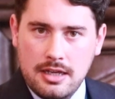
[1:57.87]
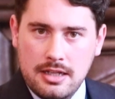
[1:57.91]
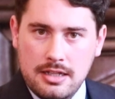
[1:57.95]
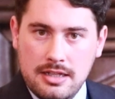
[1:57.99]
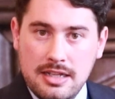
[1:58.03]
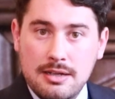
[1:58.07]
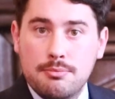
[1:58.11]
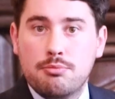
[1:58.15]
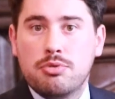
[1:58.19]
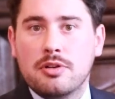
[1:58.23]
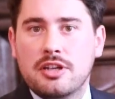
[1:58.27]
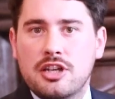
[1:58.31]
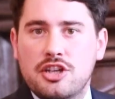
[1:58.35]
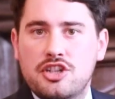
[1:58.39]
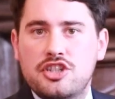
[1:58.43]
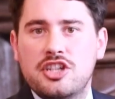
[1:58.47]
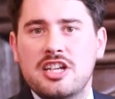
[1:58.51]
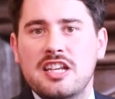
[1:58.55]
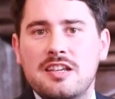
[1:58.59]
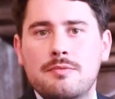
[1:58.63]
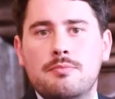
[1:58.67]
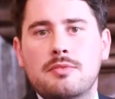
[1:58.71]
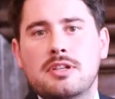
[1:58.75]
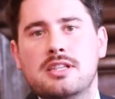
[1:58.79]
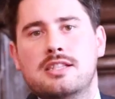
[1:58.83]
liberal
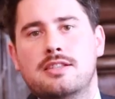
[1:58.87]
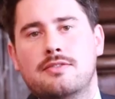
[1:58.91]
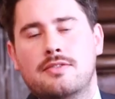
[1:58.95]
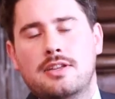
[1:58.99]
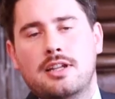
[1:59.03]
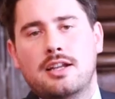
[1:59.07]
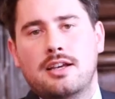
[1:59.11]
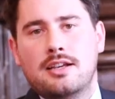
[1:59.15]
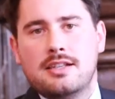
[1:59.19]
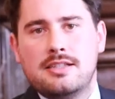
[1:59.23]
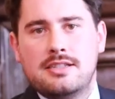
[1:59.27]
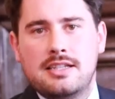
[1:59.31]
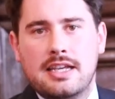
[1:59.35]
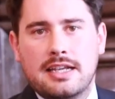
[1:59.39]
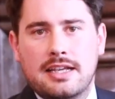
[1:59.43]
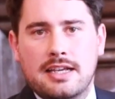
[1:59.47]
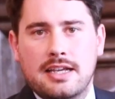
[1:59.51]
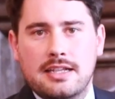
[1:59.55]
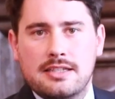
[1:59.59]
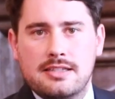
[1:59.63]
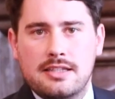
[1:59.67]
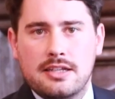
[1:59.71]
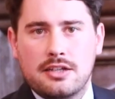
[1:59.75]
achievements of the last decades.